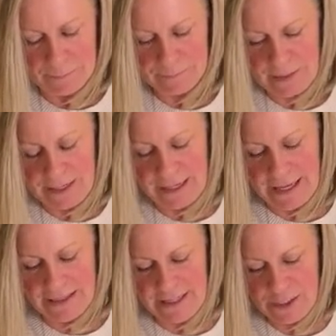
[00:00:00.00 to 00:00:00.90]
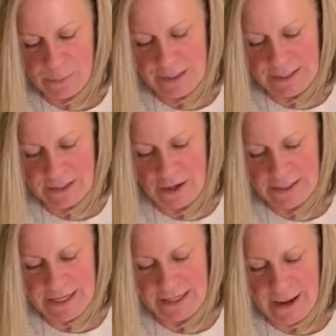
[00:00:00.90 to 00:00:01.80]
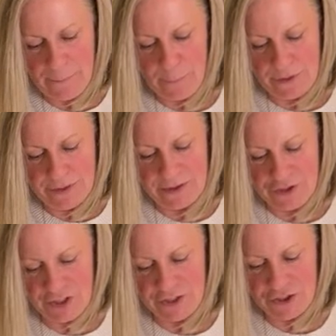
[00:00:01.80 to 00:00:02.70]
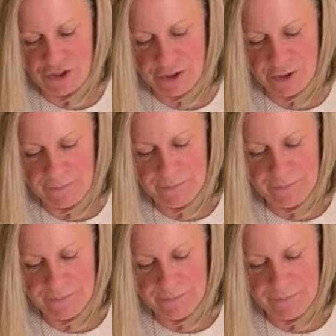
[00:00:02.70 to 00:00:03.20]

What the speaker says: And again, these will get sauteed up with the ginger